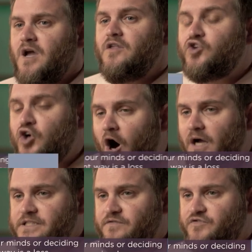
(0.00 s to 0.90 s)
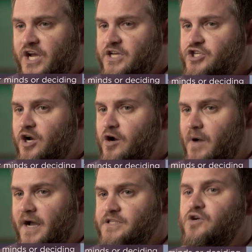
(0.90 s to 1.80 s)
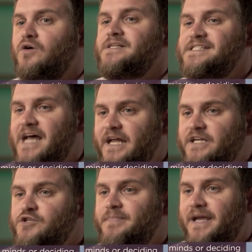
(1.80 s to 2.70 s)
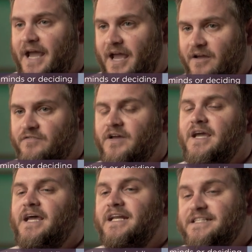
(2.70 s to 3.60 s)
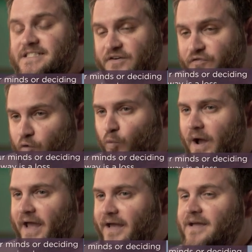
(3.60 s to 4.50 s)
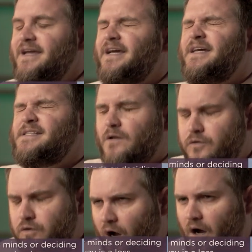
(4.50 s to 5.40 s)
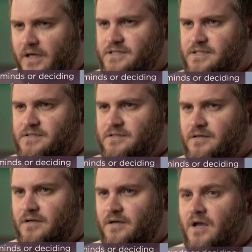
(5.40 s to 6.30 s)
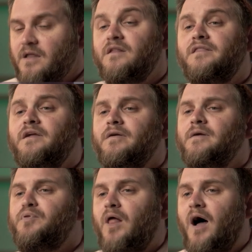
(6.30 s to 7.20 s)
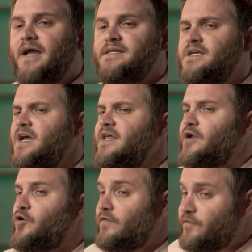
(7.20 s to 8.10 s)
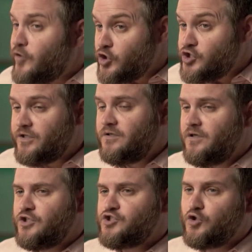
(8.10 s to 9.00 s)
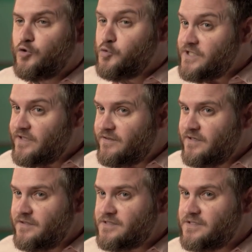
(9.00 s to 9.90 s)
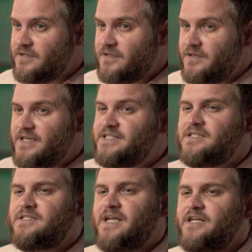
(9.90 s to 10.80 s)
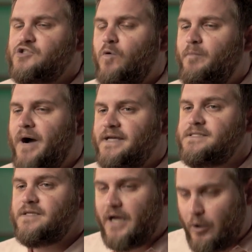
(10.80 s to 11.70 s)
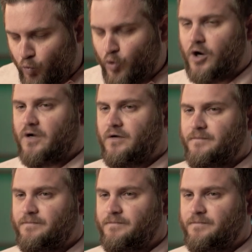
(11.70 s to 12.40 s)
The cost of changing our minds or deciding to behave in a different way is a loss. The theory implies that our aversion to losing things is the status quo bias at work.